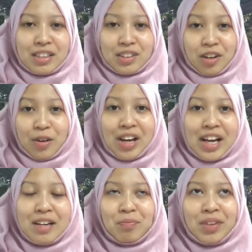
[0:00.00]

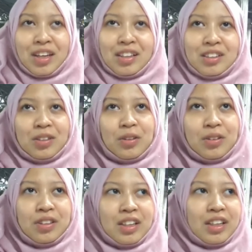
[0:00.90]
storyline. So
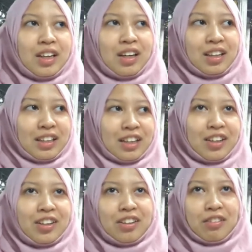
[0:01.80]
the
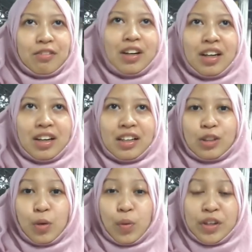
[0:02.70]
girl
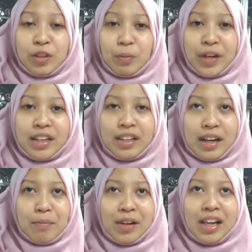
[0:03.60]
don't want to bring the
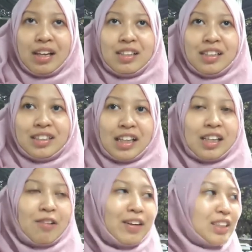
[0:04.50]
umbrella.
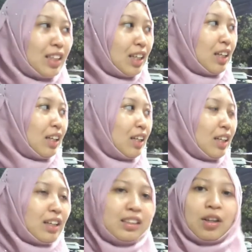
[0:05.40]
Suddenly, when
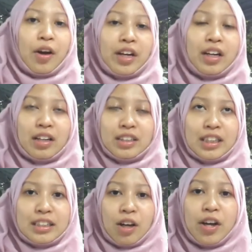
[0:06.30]
she's
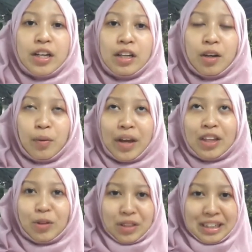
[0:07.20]
on her way
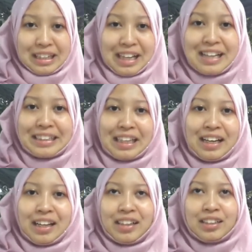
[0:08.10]
to the class,
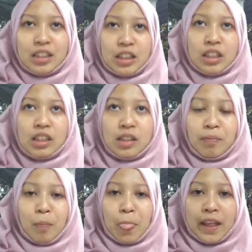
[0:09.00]

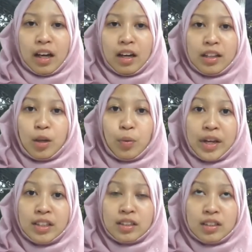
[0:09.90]
the rain